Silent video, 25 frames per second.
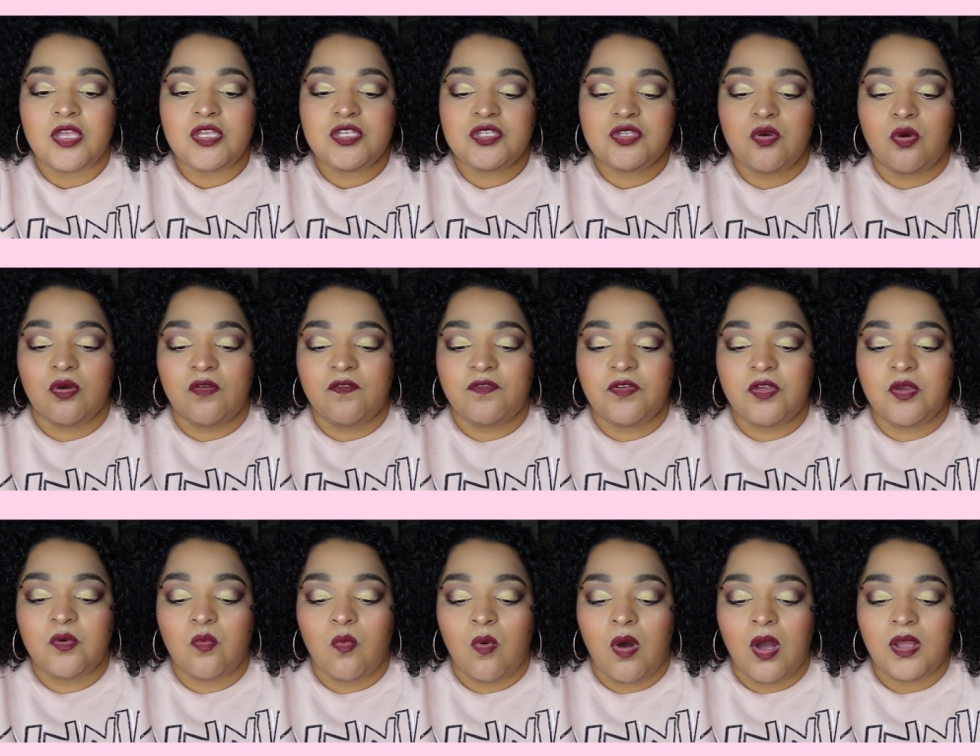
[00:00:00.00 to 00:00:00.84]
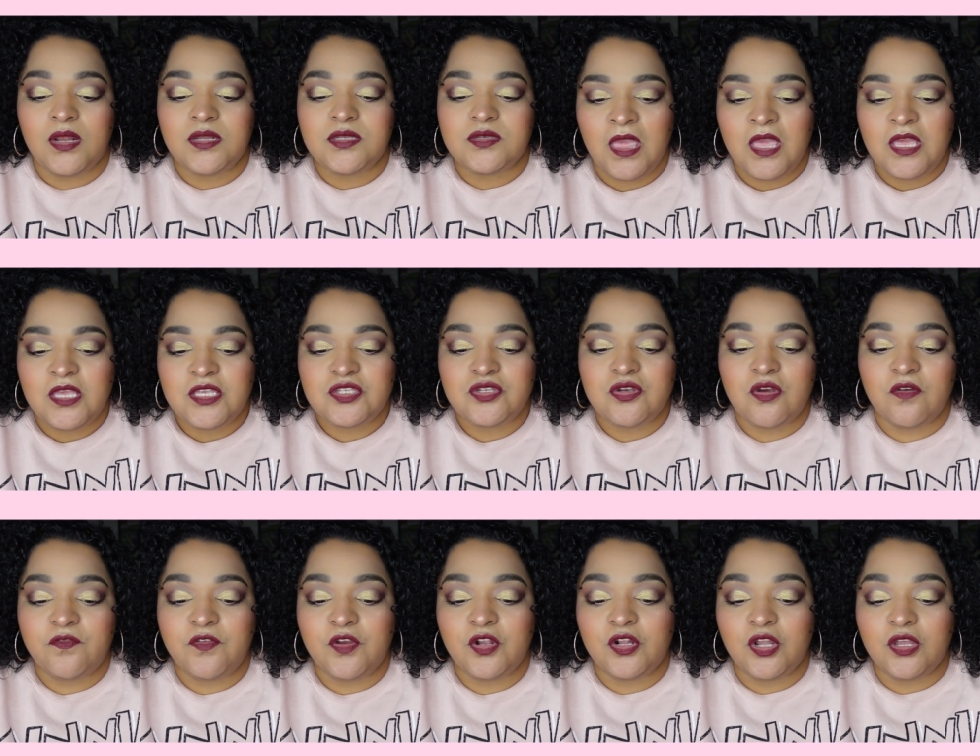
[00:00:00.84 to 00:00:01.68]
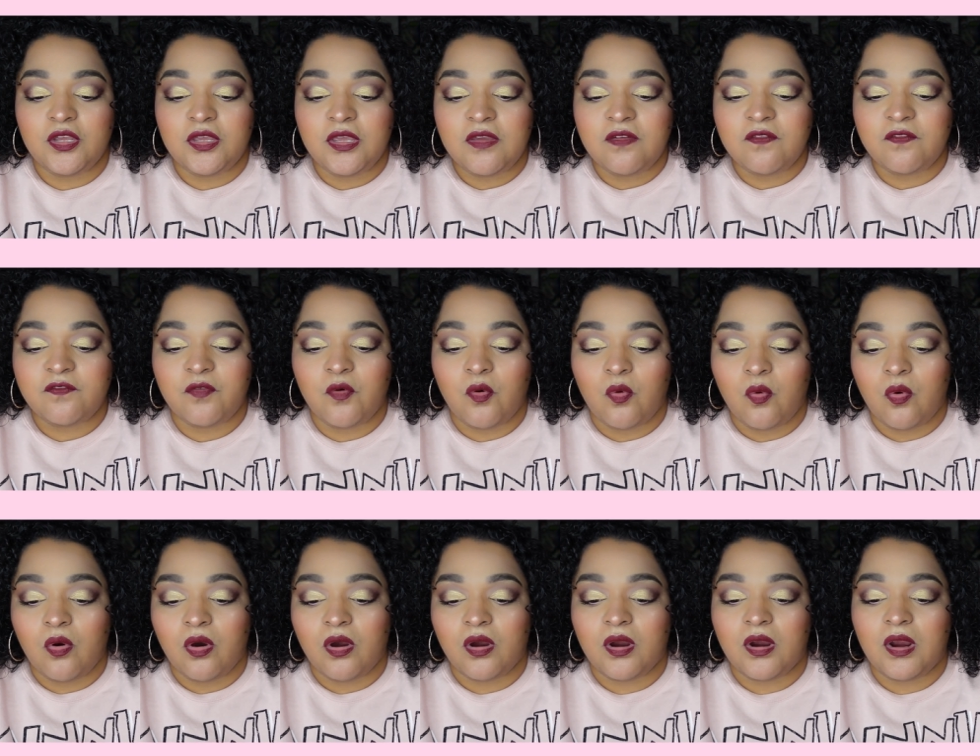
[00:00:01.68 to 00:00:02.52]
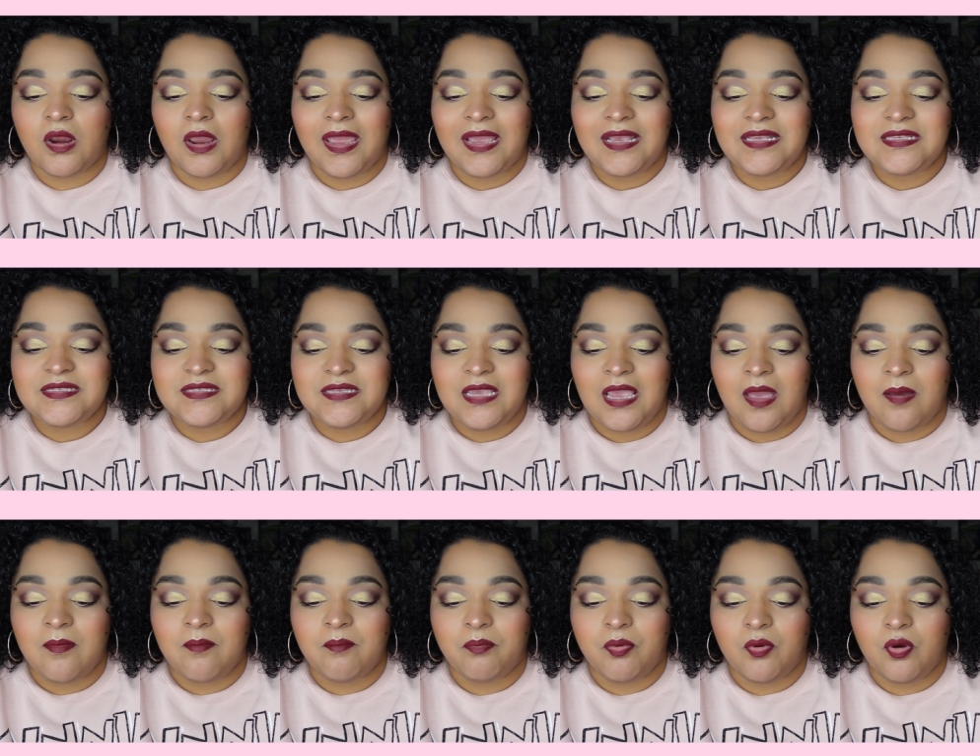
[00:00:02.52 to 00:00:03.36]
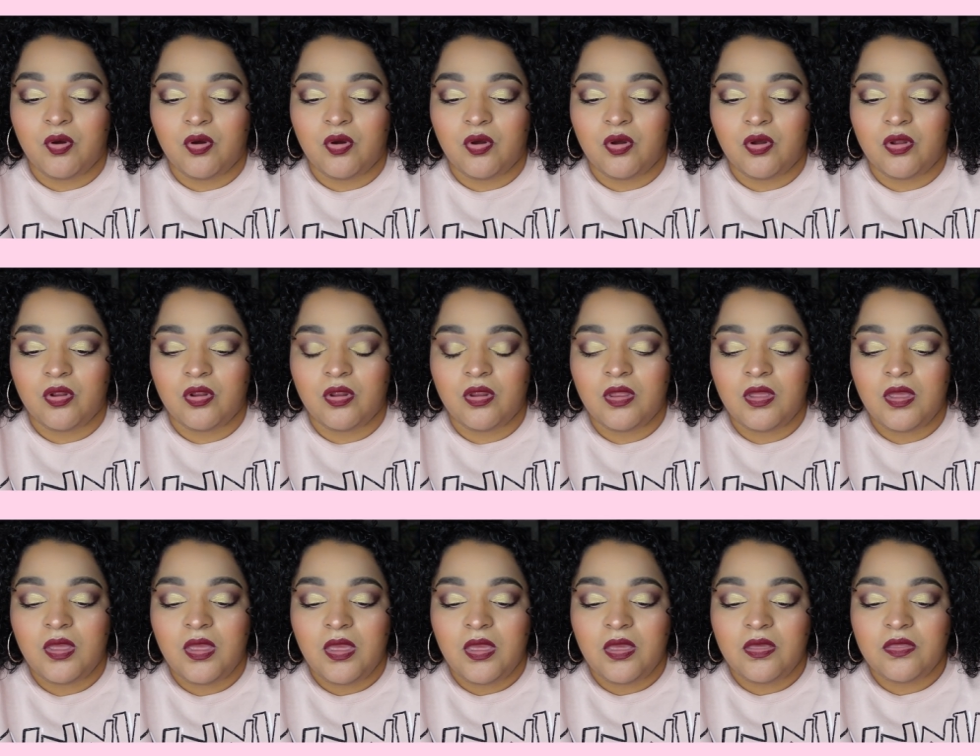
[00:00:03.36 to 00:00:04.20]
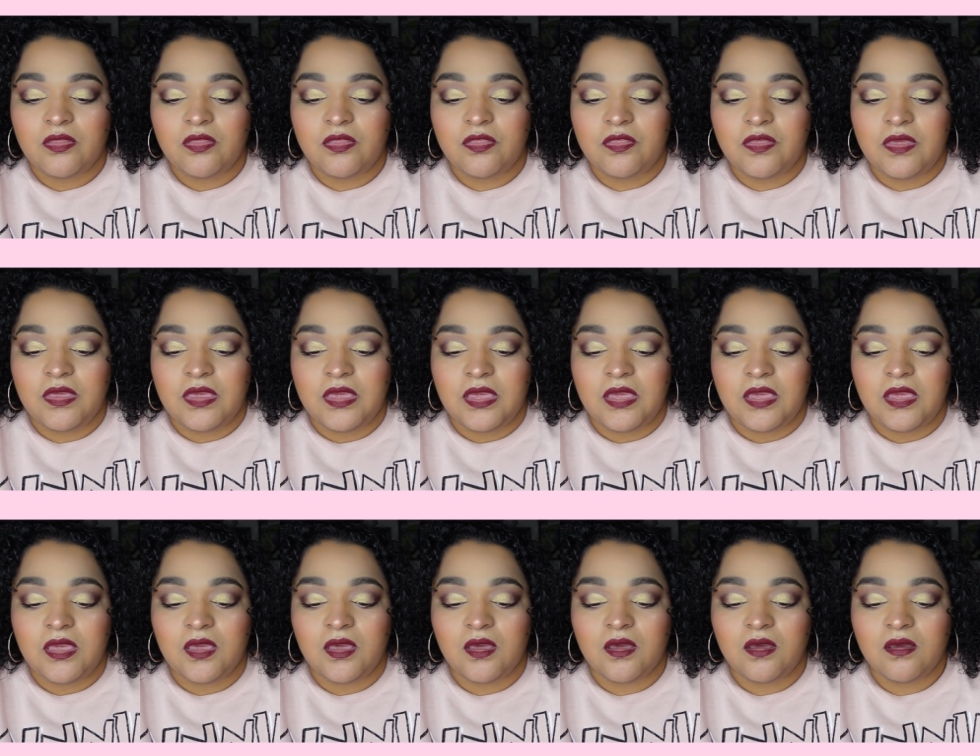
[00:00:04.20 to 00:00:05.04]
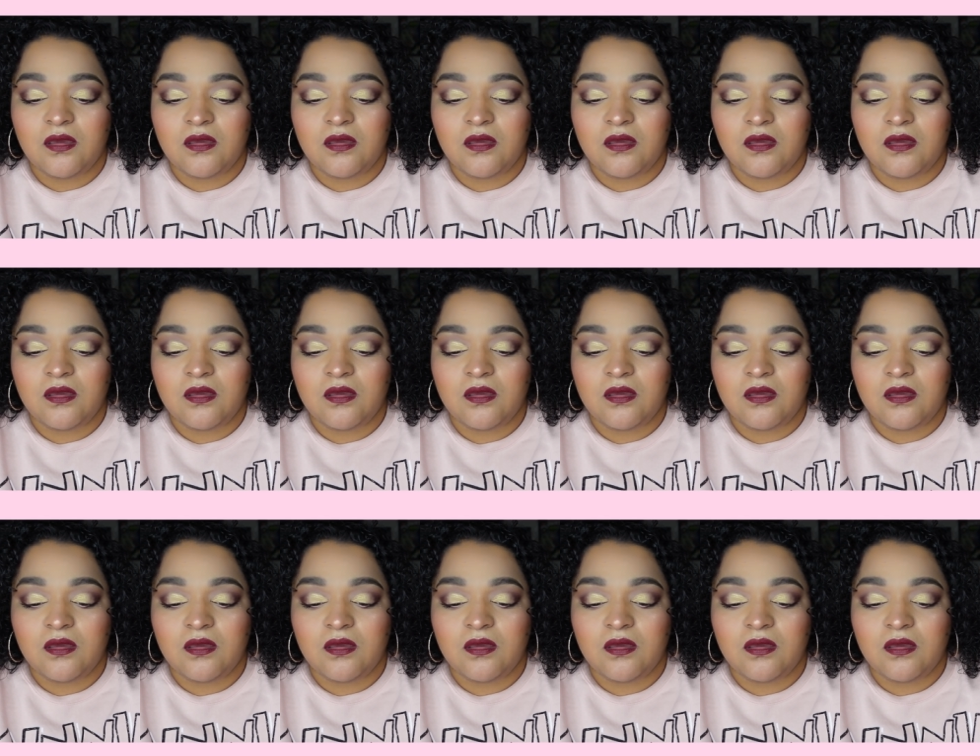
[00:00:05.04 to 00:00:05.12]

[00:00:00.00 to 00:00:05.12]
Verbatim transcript: So if you want, so if you're looking for example, the